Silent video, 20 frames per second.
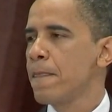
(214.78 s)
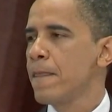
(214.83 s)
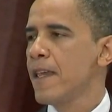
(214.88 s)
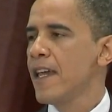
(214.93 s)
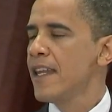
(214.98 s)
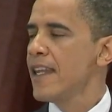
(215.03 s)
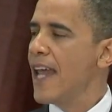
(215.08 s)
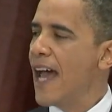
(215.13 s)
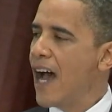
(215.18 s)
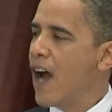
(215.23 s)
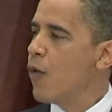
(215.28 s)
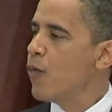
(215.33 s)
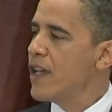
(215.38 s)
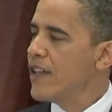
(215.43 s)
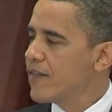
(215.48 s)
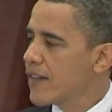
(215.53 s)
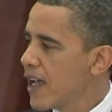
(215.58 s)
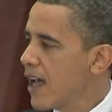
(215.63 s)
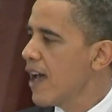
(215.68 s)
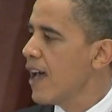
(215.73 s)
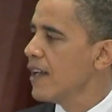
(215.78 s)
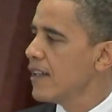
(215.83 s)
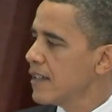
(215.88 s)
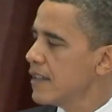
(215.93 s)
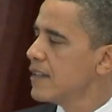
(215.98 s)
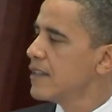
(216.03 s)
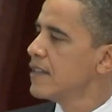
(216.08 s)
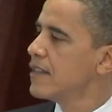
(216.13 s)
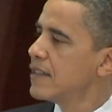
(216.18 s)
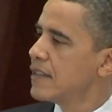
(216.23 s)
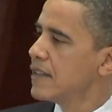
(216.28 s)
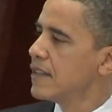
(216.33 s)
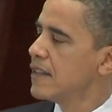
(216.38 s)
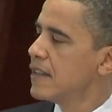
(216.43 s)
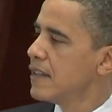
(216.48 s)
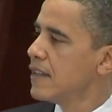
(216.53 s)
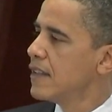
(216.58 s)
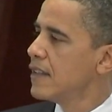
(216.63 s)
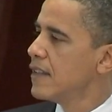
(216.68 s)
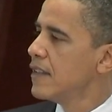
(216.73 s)
And now we've got
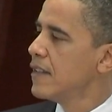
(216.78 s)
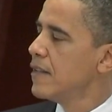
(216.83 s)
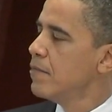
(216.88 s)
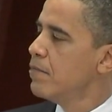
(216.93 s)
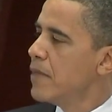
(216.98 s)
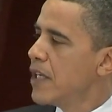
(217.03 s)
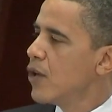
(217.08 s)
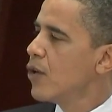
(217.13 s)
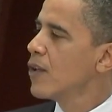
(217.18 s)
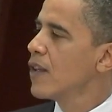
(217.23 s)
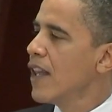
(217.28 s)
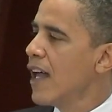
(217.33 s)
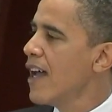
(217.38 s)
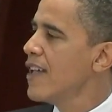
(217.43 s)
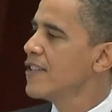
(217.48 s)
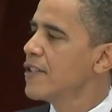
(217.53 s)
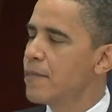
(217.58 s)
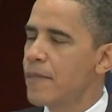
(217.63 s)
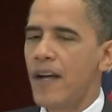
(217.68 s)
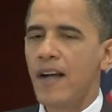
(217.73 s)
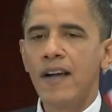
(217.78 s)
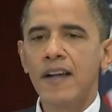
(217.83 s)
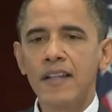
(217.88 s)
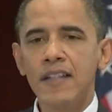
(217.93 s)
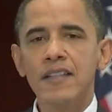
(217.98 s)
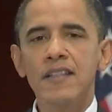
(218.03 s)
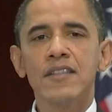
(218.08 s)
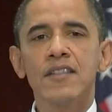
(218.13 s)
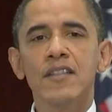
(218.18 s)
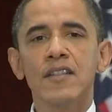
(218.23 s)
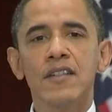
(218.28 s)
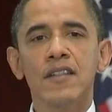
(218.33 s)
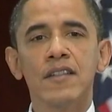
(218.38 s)
middle-class Americans,